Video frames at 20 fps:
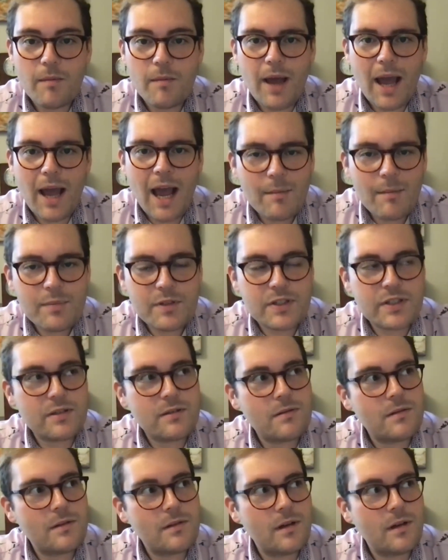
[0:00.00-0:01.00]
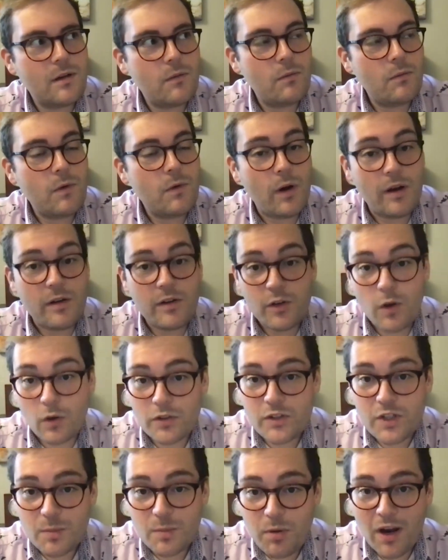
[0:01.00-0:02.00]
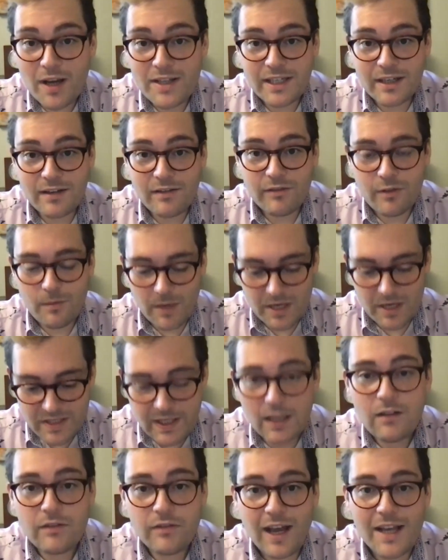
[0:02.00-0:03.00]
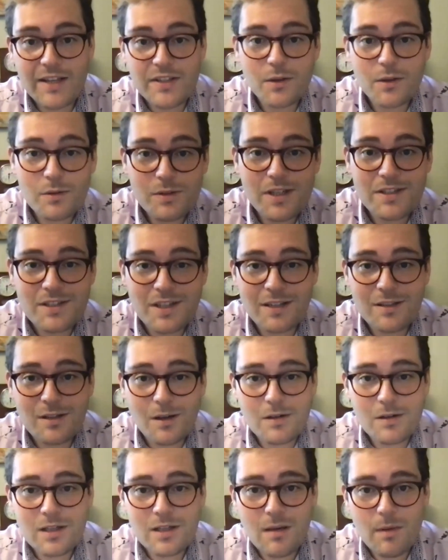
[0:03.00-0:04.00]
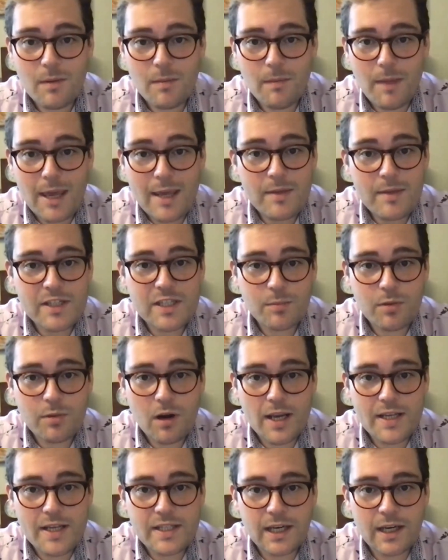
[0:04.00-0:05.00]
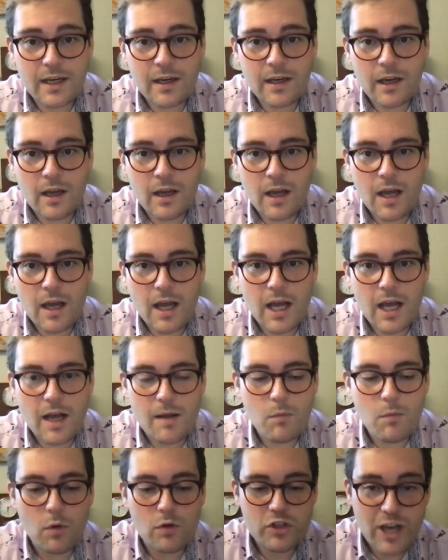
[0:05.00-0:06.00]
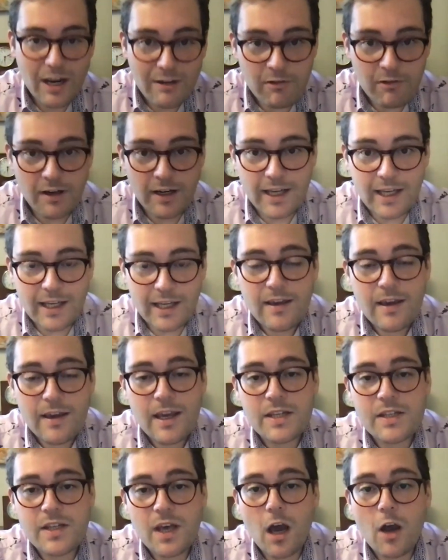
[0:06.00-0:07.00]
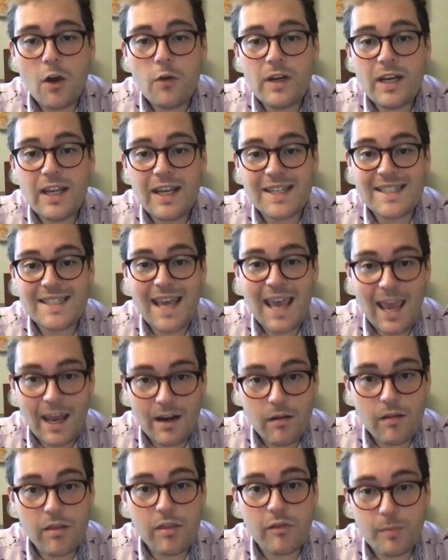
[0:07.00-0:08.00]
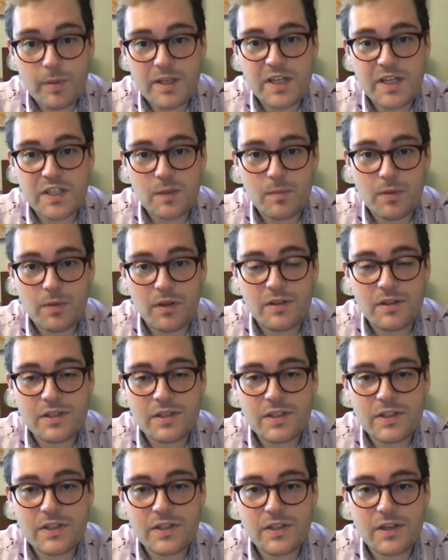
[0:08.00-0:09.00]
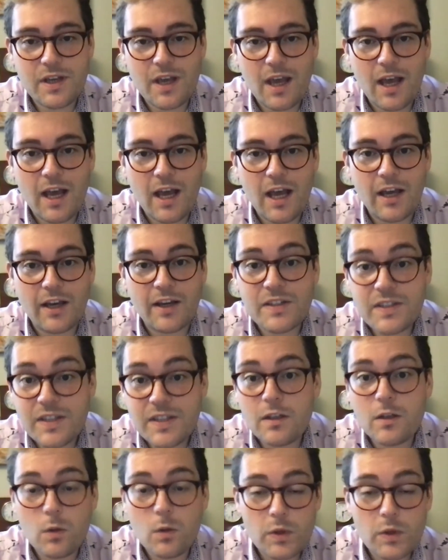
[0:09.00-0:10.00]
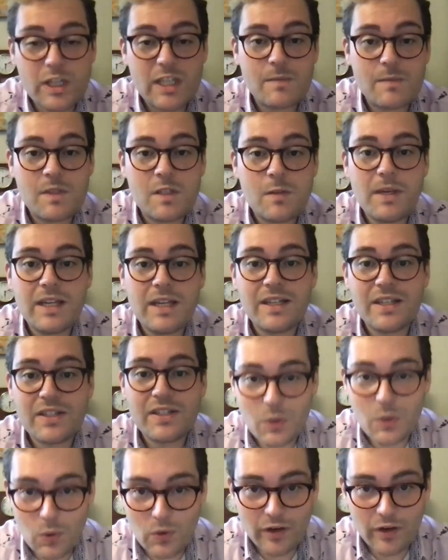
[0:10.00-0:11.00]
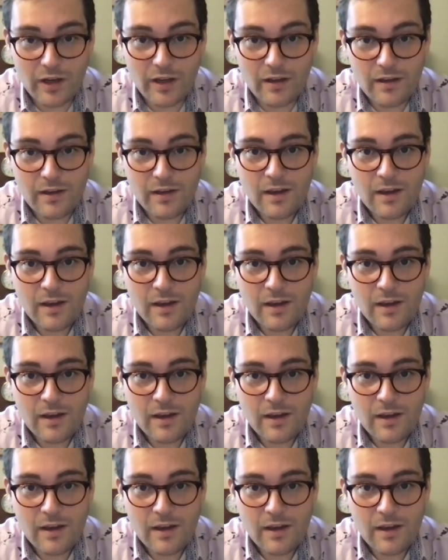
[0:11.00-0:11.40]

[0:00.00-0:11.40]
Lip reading: perhaps not surprising for myself as an autistic doctor, but maybe surprising more generally, is that only a tenth of participants considered autism to be a disorder.